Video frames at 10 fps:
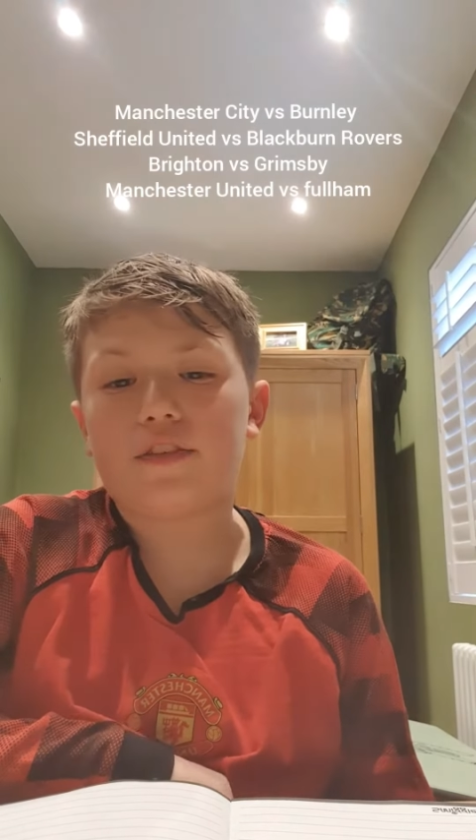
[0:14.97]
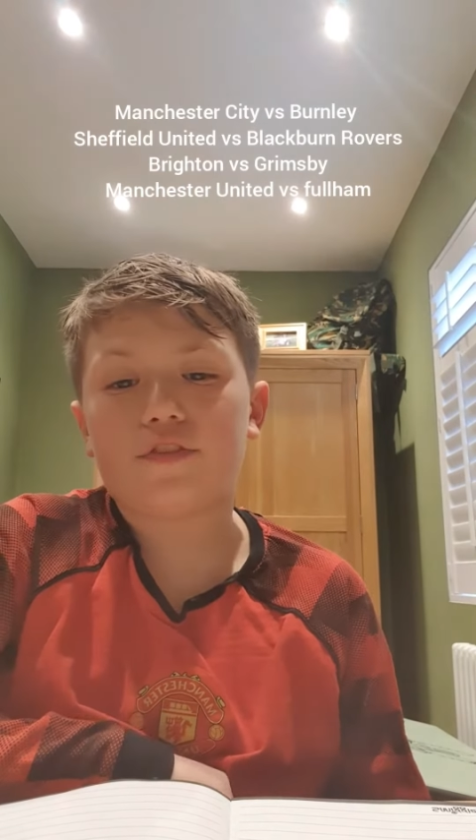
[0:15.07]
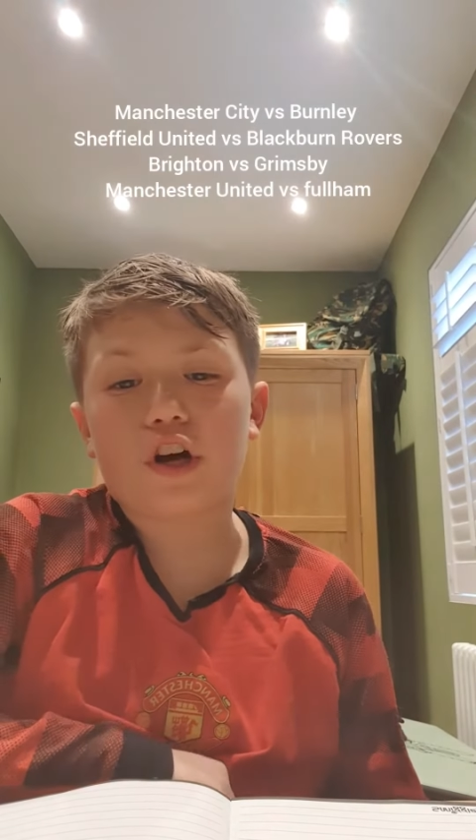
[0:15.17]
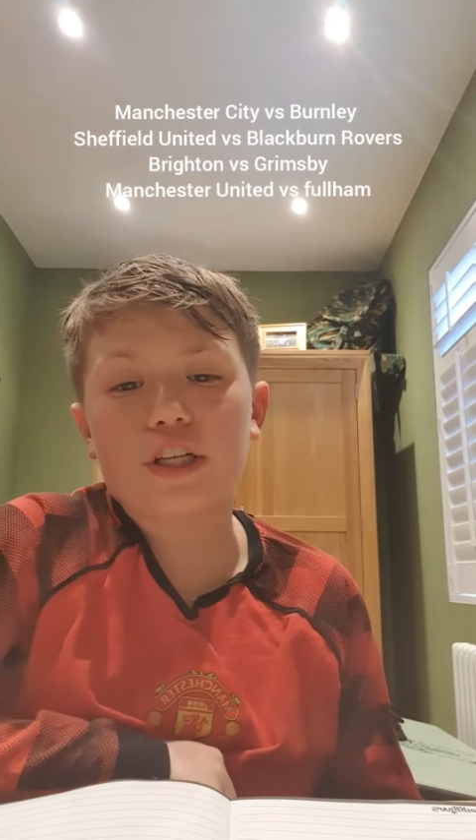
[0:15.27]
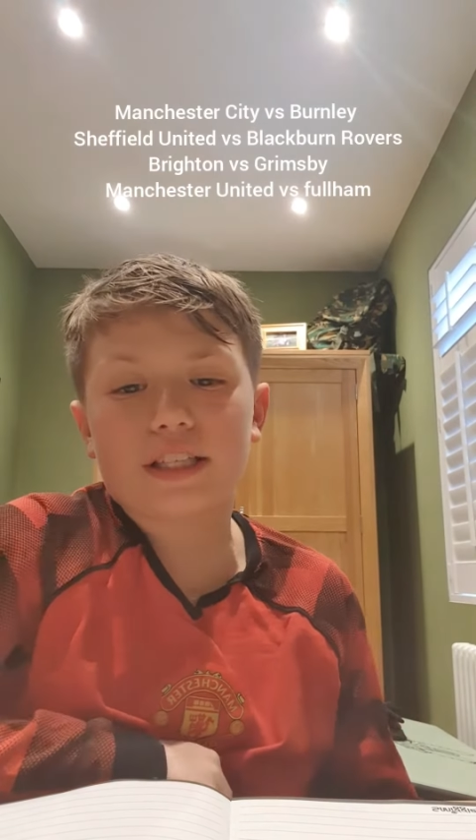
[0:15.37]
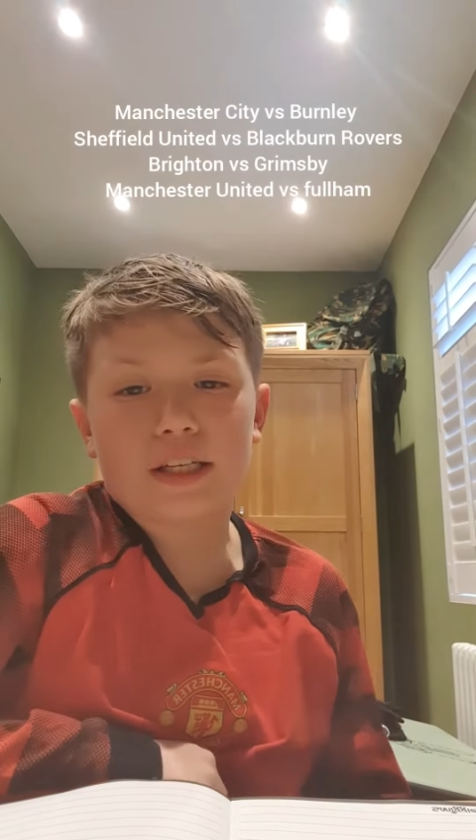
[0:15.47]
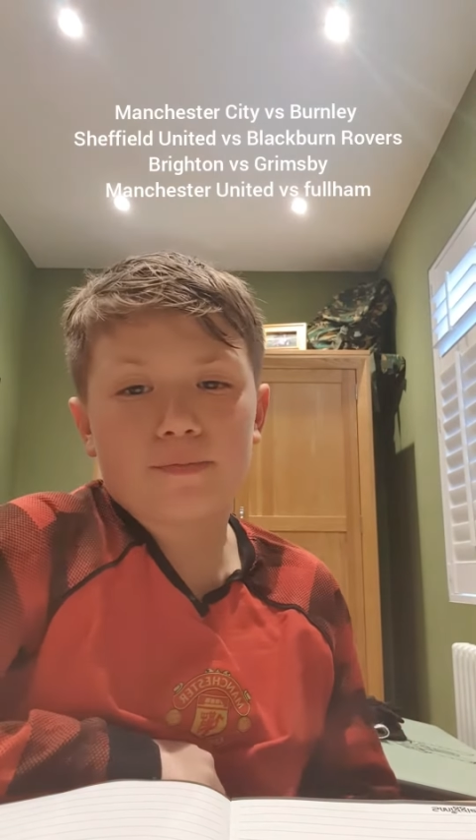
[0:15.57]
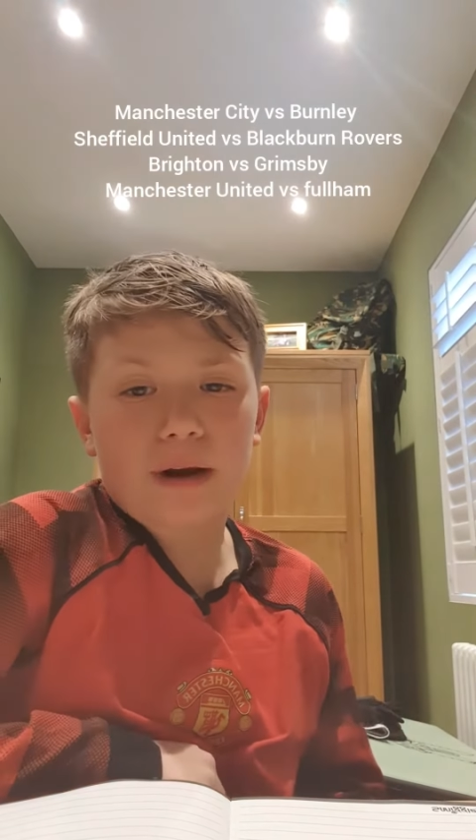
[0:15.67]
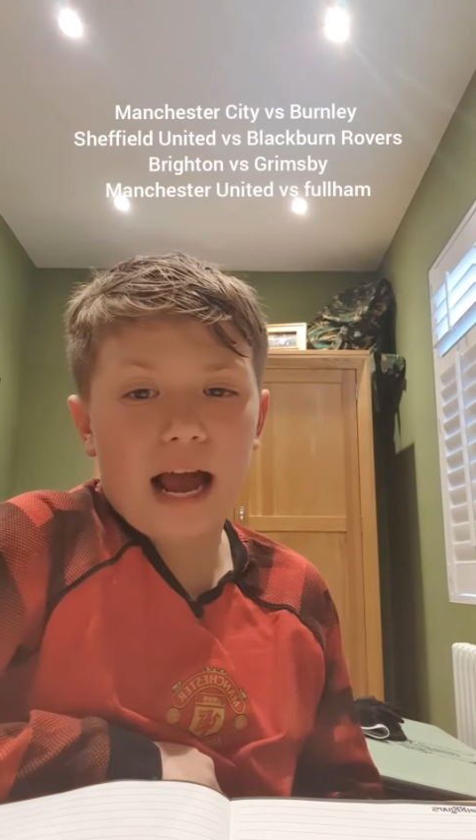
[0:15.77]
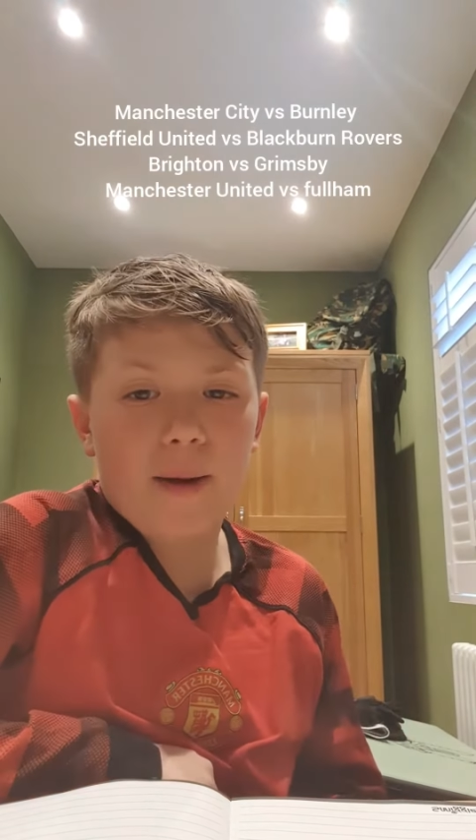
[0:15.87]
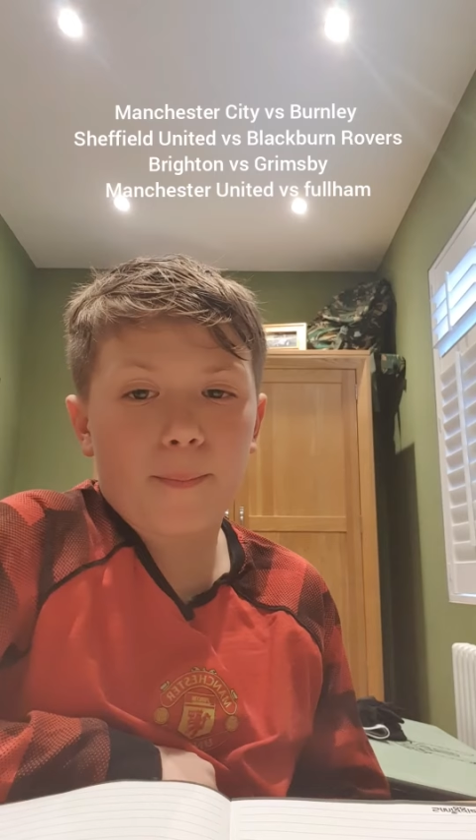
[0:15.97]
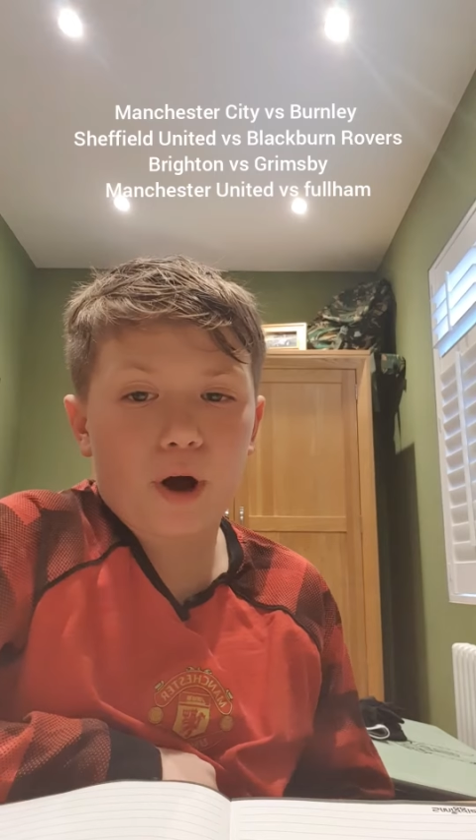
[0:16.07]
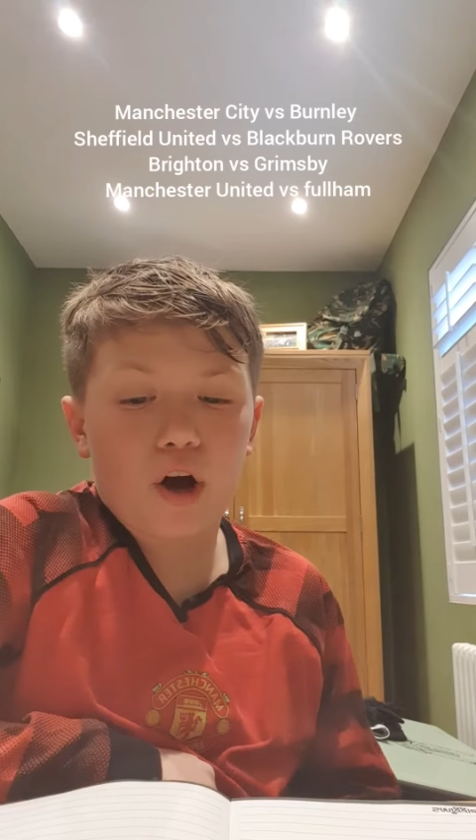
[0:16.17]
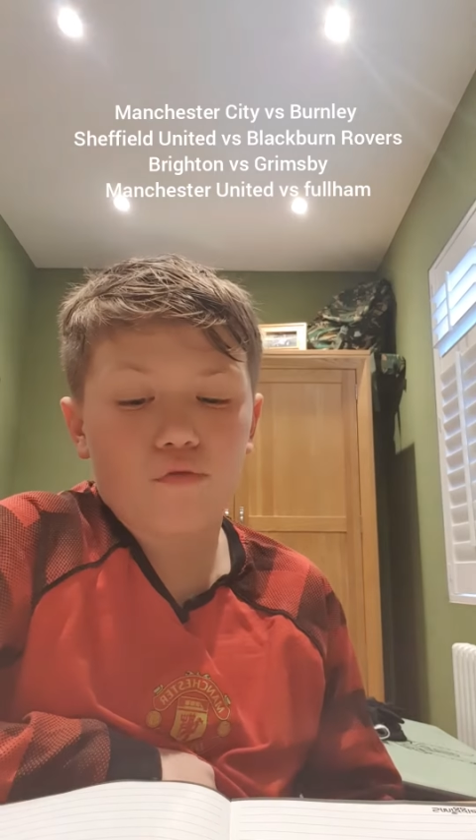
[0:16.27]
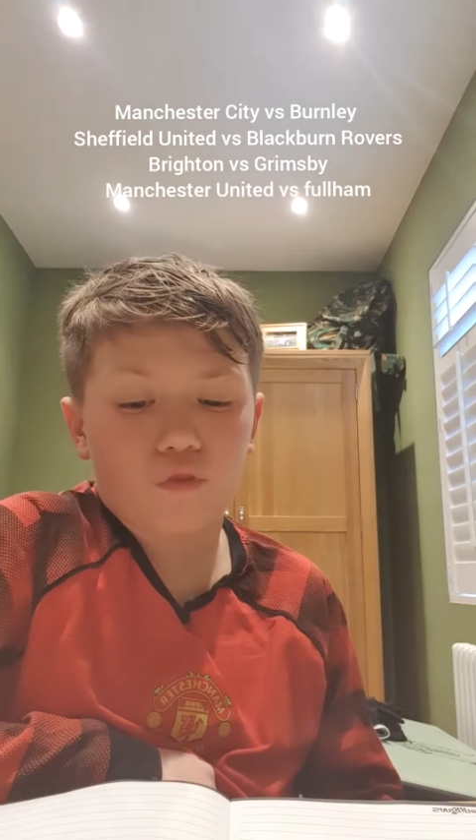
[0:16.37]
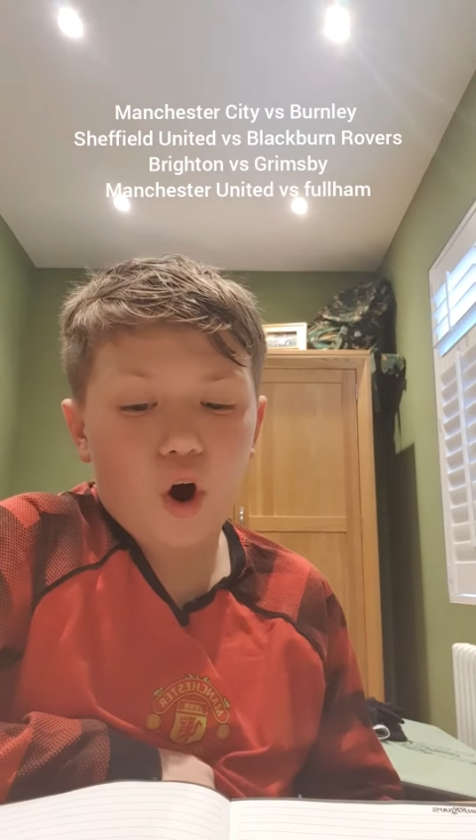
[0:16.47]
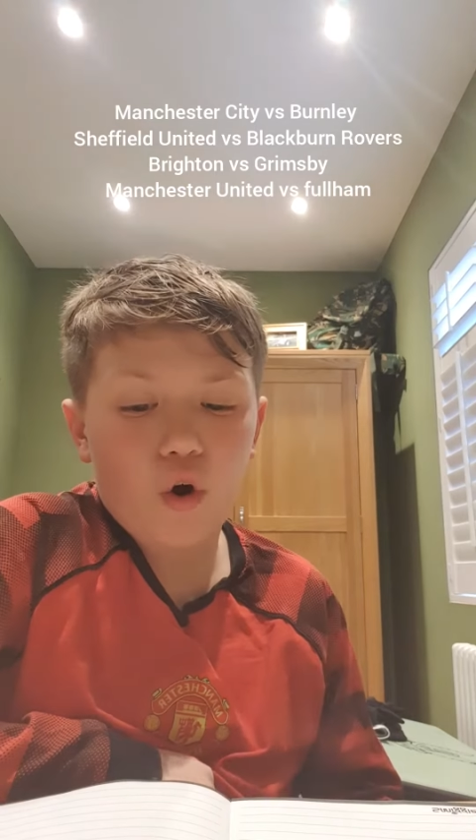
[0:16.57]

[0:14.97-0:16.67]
versus Blackburn